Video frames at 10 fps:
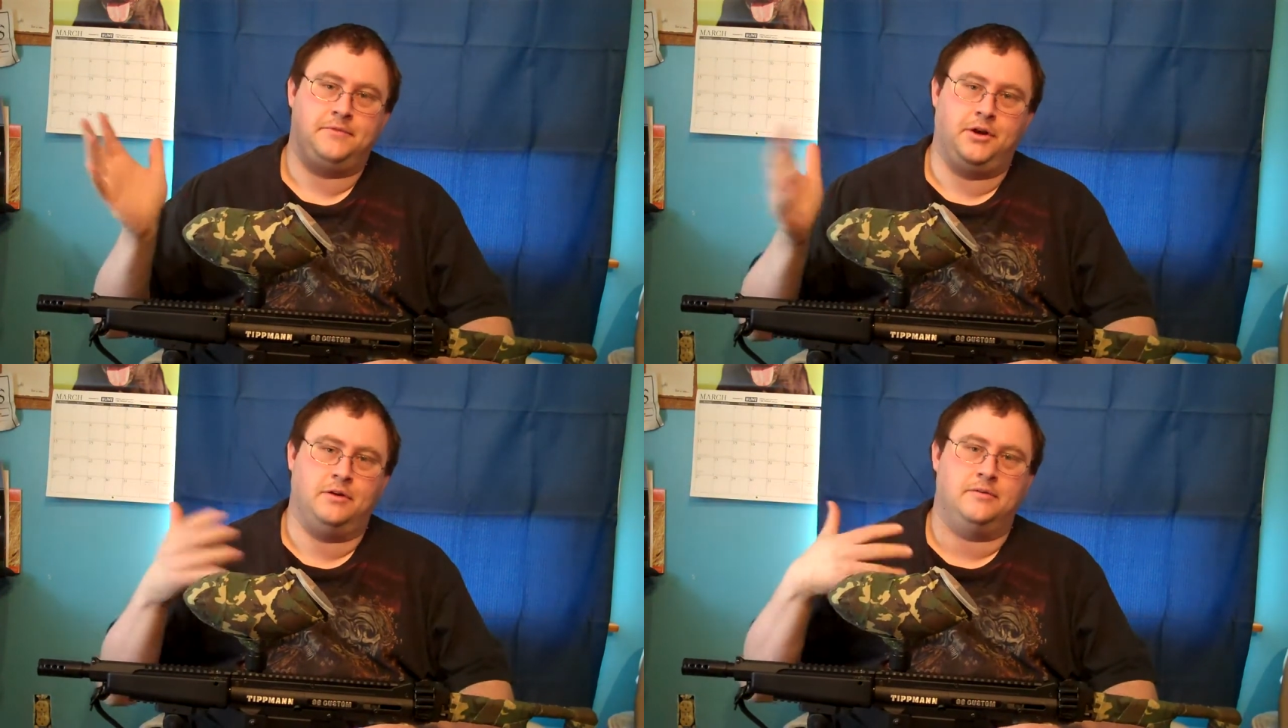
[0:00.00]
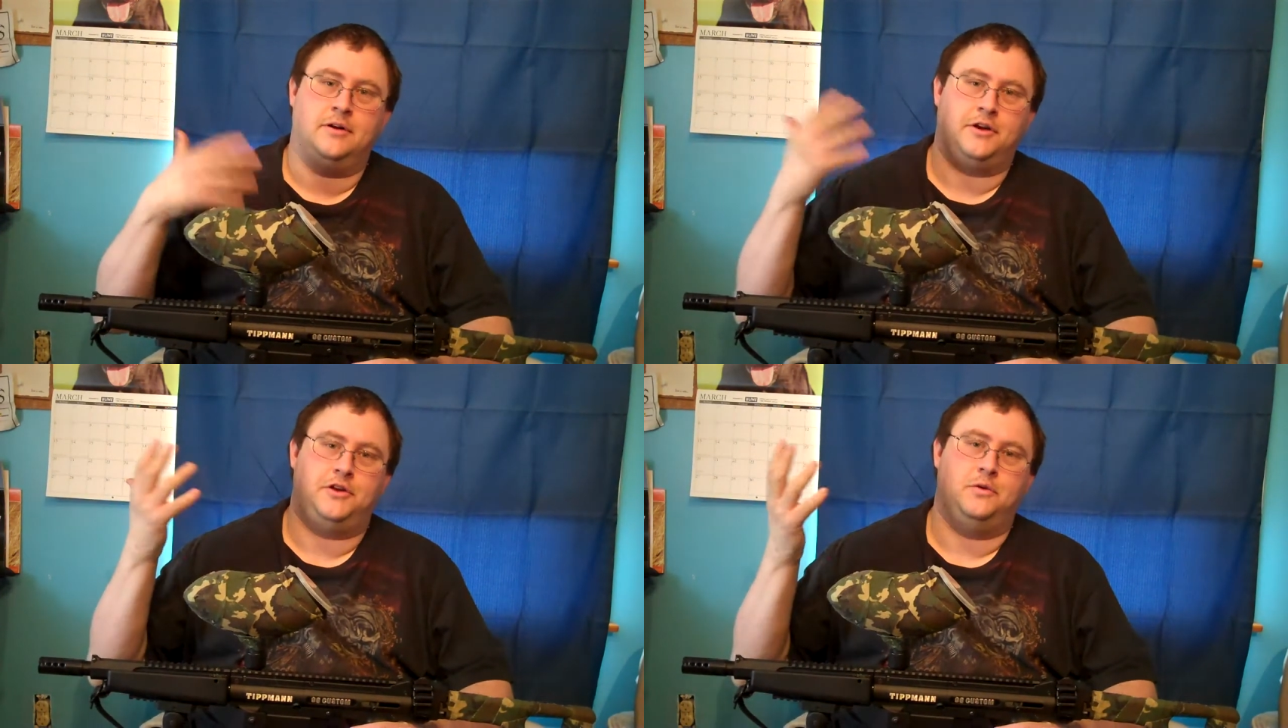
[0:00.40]
You're
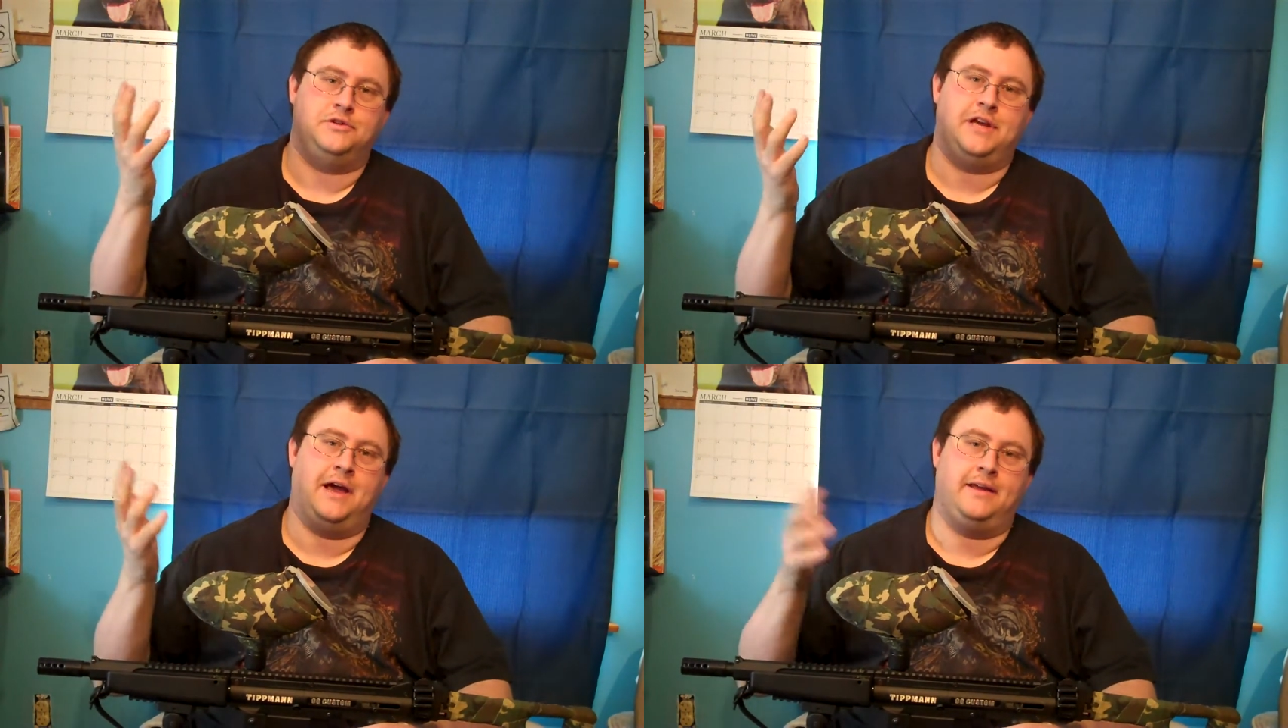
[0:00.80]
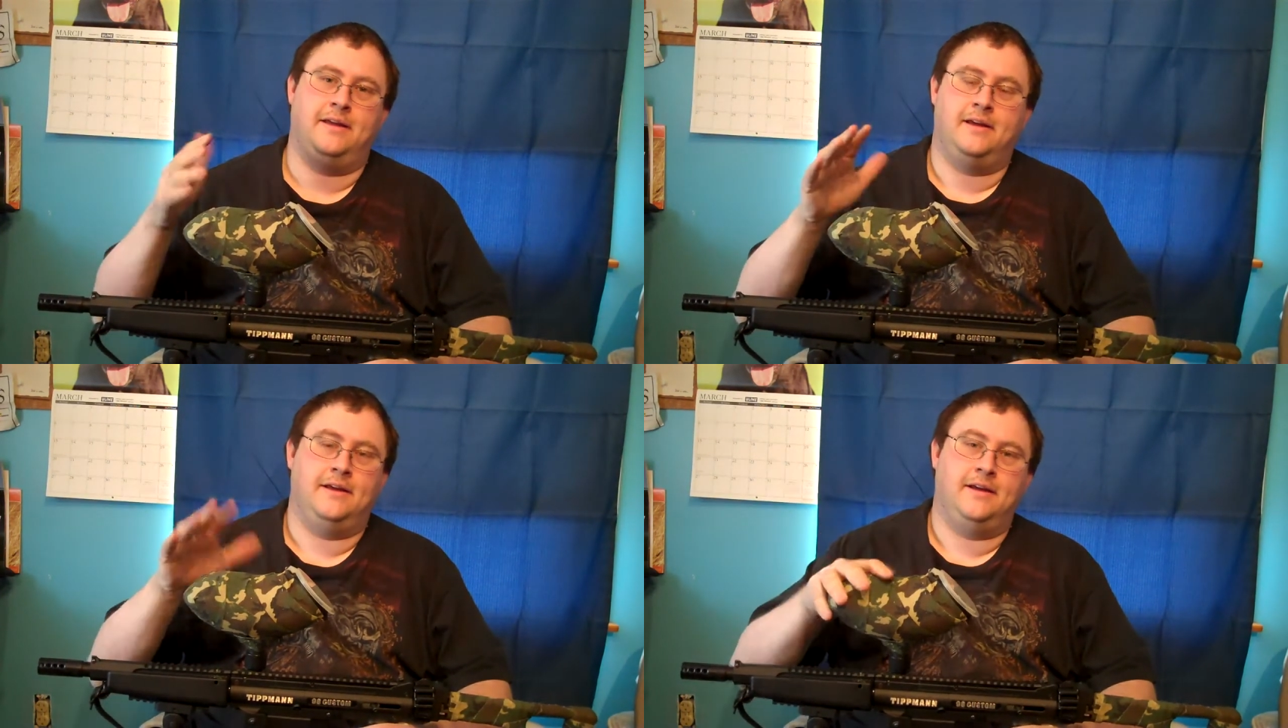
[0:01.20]
a huge guy.
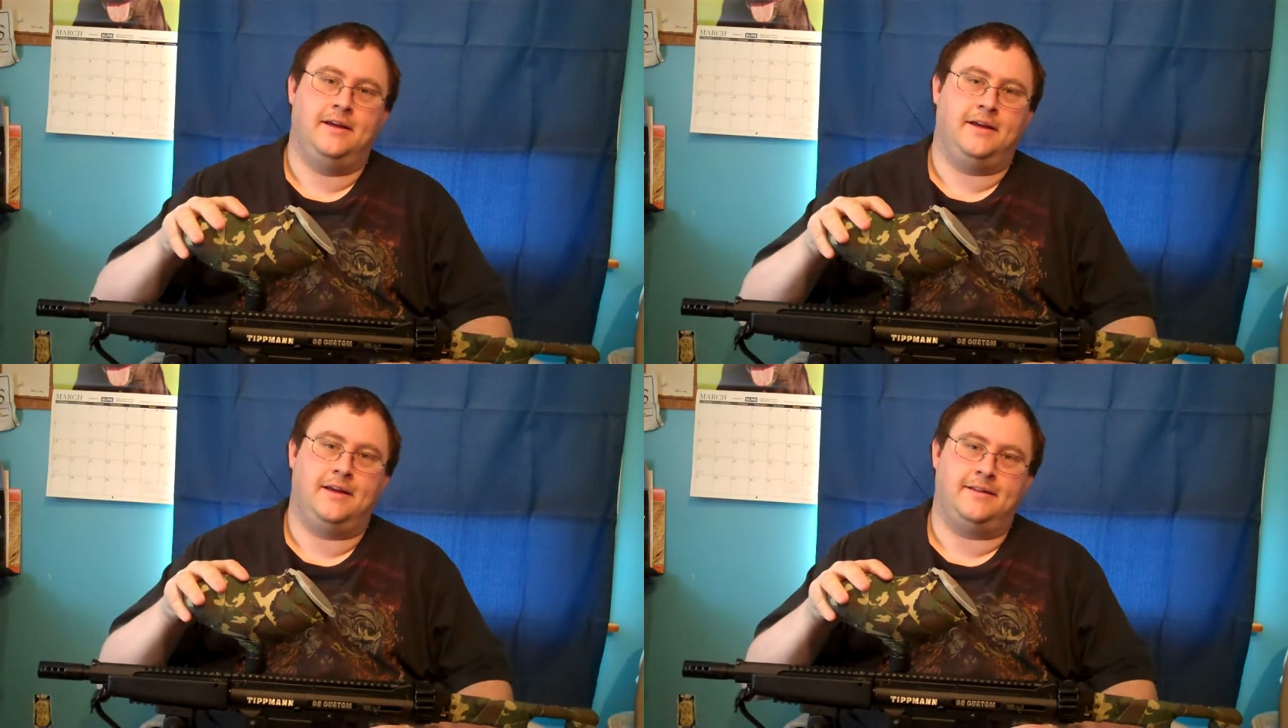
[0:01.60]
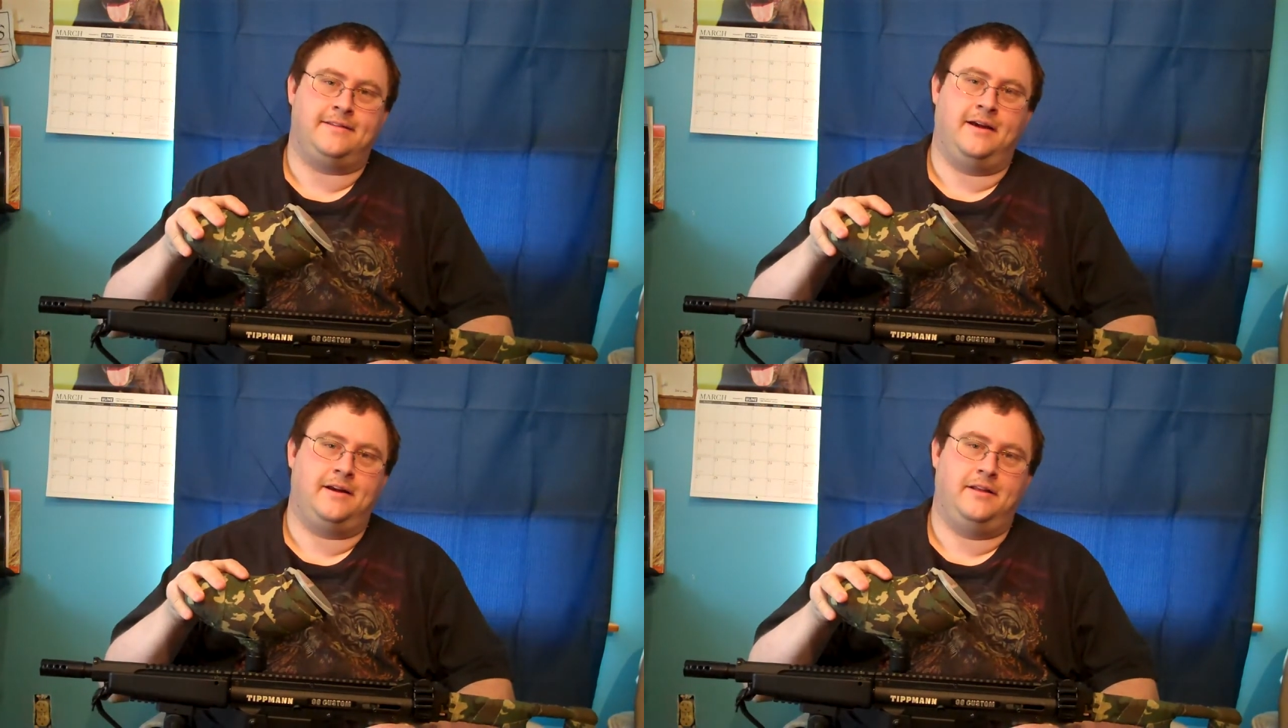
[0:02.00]

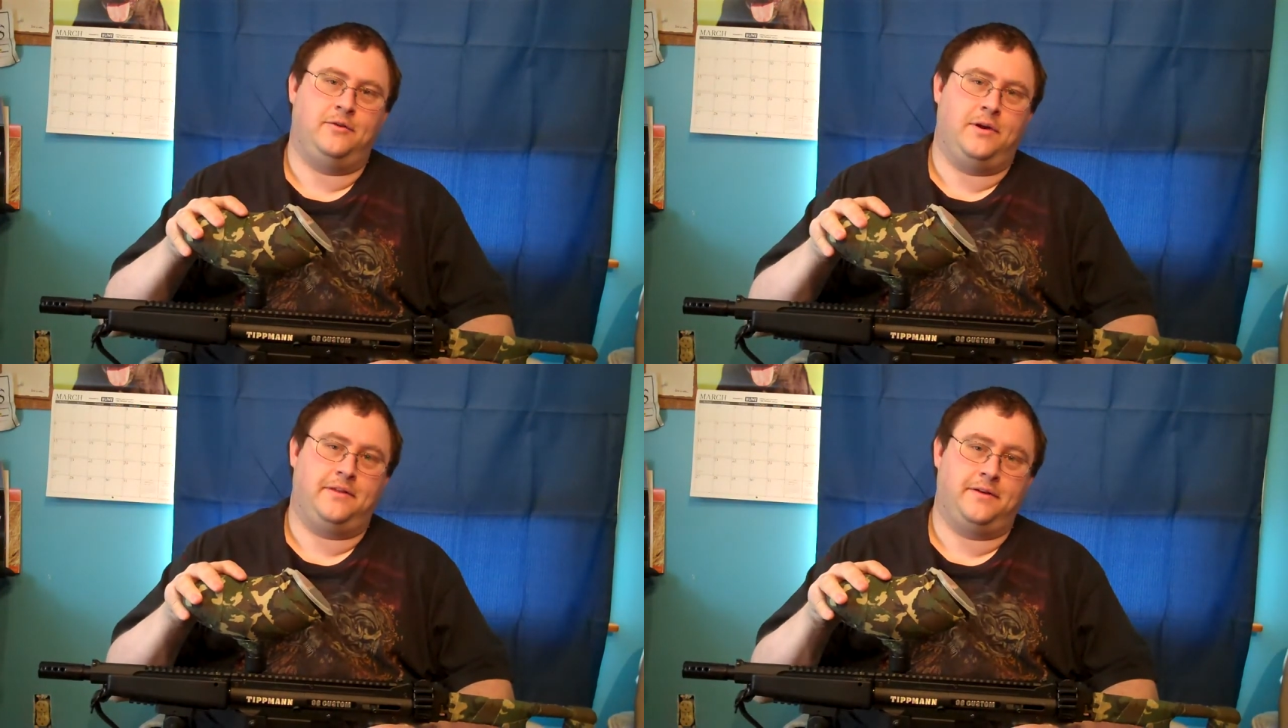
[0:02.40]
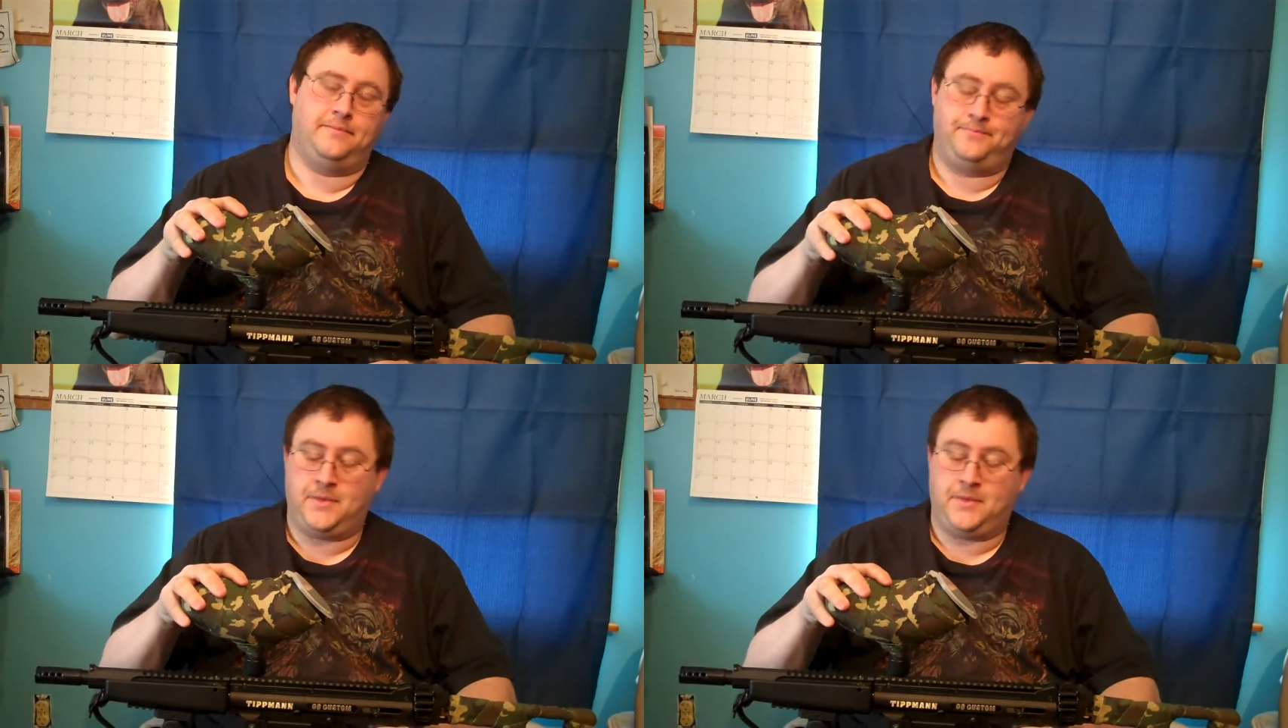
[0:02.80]
It's not going to do anything.